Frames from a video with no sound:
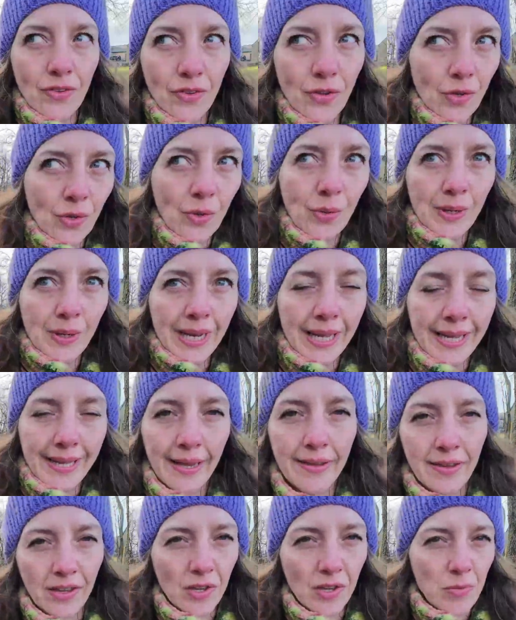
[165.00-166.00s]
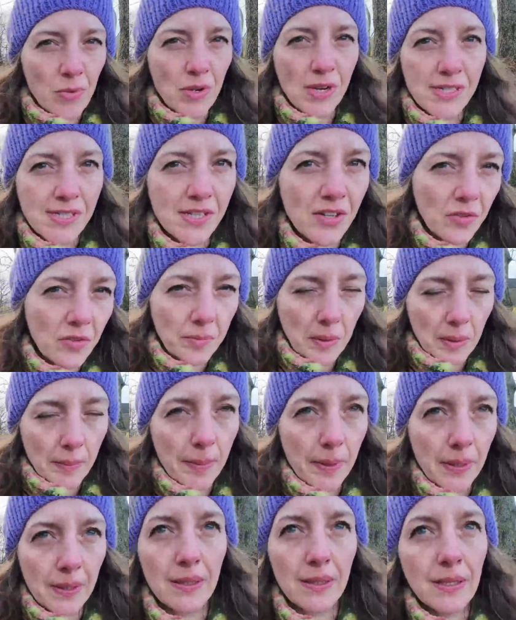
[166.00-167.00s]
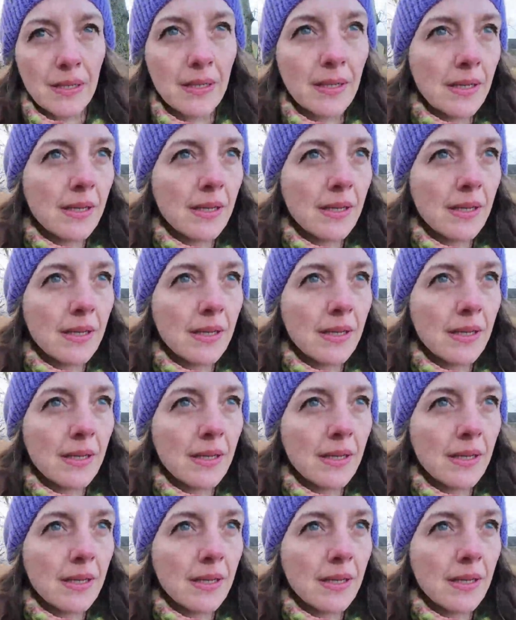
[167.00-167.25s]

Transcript: you know, in like a community of people.